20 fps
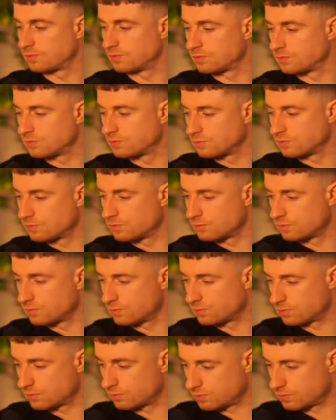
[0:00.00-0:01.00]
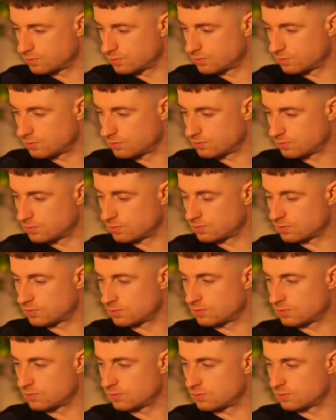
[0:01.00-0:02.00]

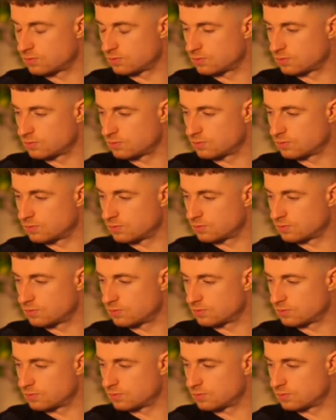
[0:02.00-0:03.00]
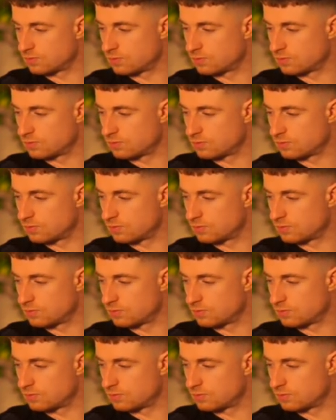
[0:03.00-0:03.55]
(silent)